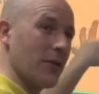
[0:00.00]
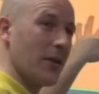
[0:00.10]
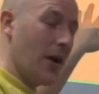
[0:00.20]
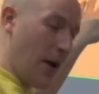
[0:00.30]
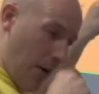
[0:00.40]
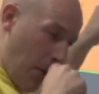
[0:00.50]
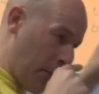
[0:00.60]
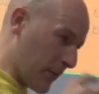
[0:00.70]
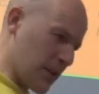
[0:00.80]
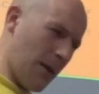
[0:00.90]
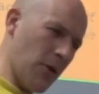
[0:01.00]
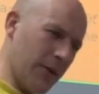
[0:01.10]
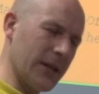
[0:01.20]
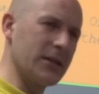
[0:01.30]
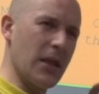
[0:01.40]
And when people start
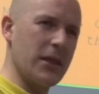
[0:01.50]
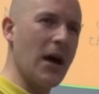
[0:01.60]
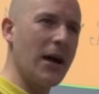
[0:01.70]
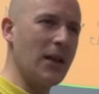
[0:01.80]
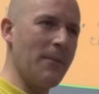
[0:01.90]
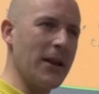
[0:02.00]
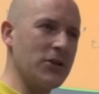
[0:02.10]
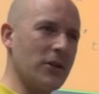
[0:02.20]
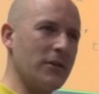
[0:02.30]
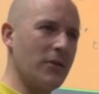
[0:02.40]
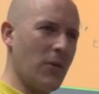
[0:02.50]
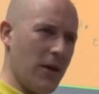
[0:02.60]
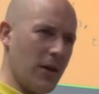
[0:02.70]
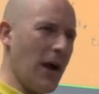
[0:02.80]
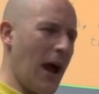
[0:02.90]
moving into the third dimension,
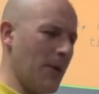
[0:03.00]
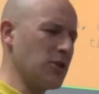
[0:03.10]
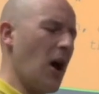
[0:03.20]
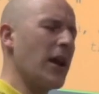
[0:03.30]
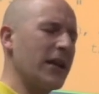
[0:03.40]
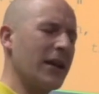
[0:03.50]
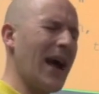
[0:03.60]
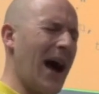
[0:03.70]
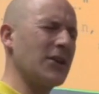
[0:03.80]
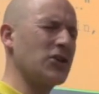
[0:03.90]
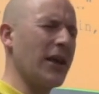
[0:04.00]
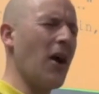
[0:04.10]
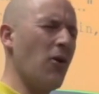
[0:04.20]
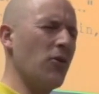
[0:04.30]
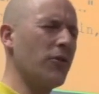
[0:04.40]
where how much honey can it actually
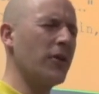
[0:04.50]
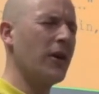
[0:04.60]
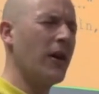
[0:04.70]
hold,